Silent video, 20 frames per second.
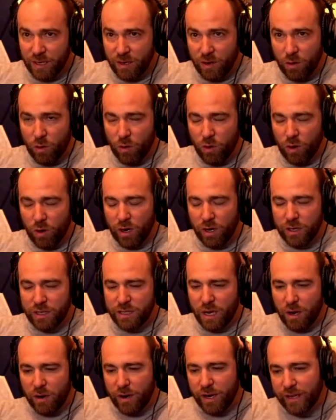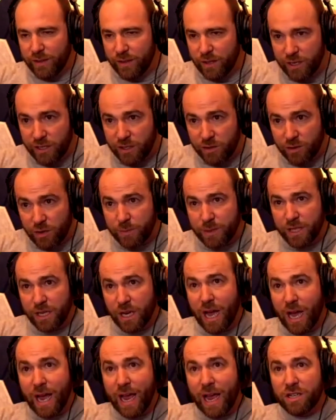or sorry, in the description,
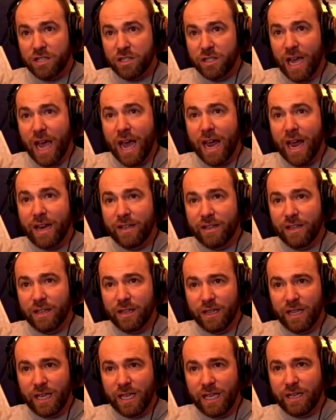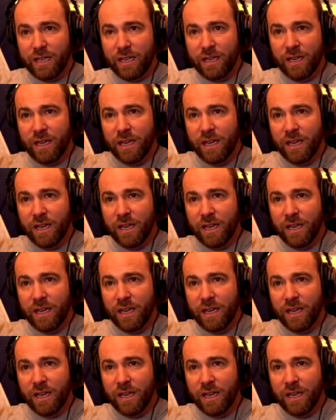I actually added the link